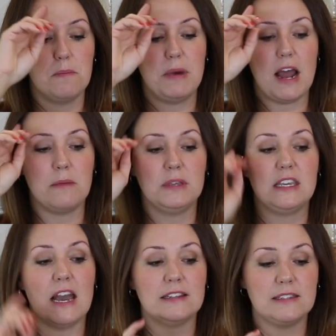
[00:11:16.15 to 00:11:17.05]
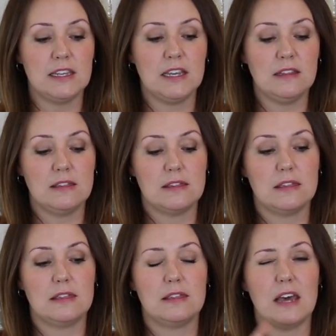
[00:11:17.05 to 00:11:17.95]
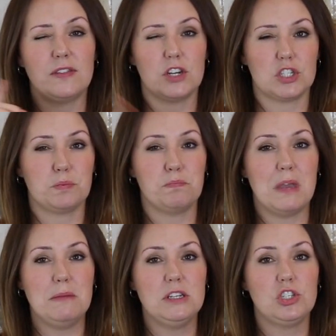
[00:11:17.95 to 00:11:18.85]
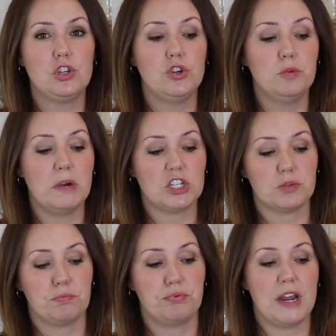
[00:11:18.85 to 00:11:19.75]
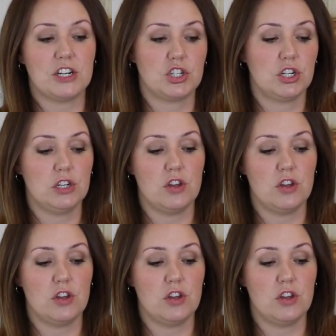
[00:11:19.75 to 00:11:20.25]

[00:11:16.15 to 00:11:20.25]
But I'm guessing that there's maybe too much pressure.